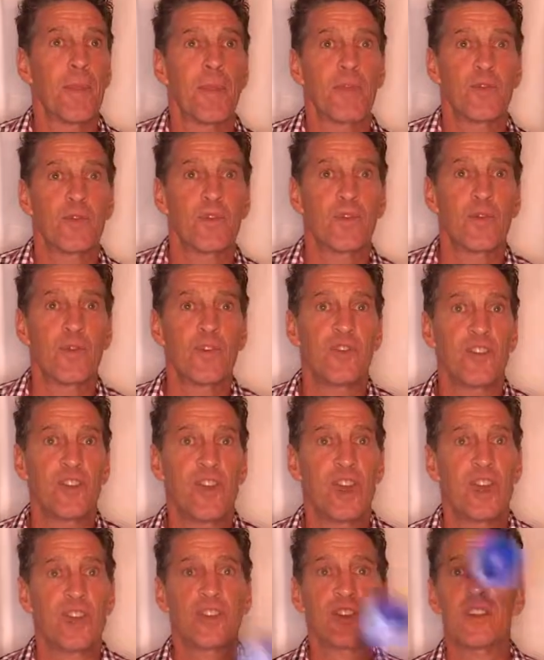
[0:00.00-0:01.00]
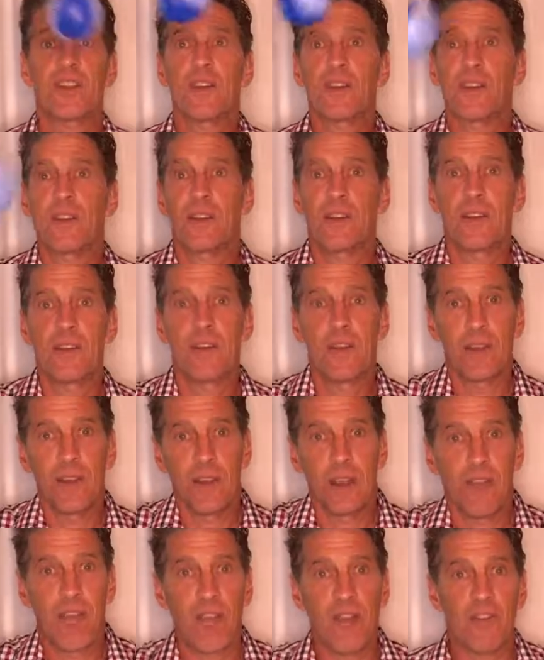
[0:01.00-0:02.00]
As soon as you catch it,
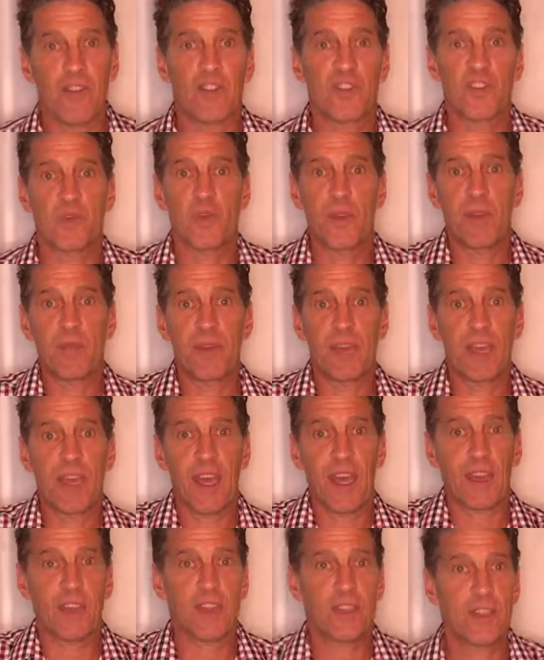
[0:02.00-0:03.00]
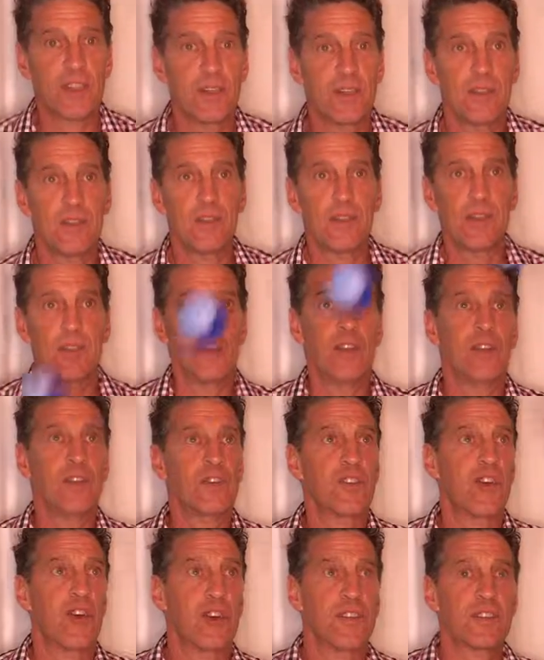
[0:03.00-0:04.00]
have a sweeping action and
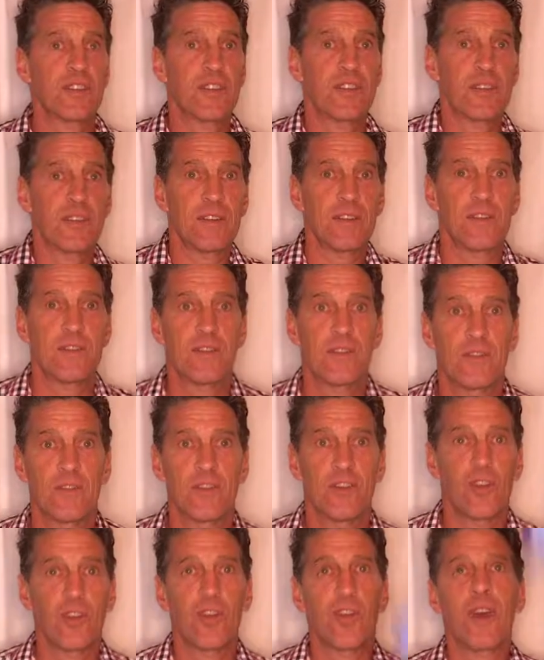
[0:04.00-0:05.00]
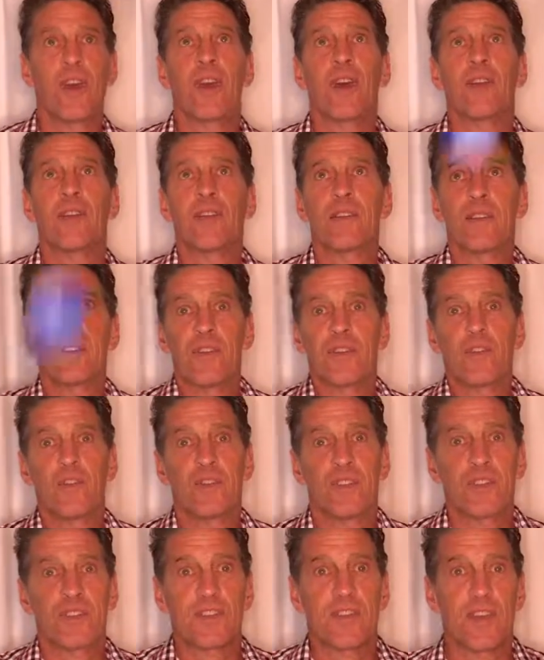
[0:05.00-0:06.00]
toss it to your hand,
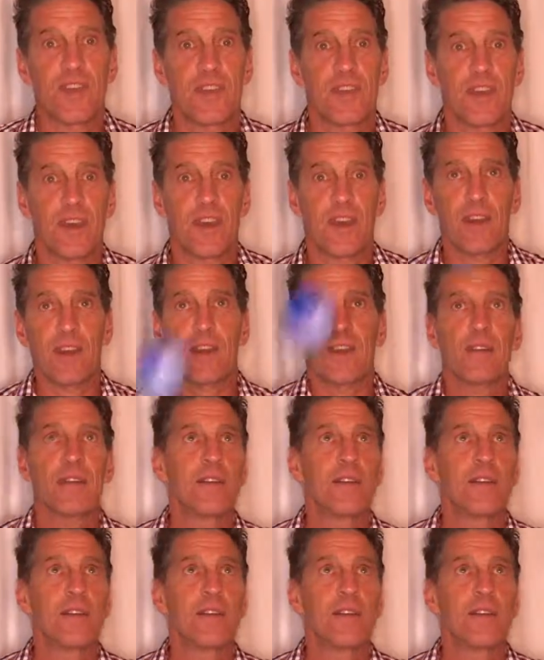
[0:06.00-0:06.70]
just like that.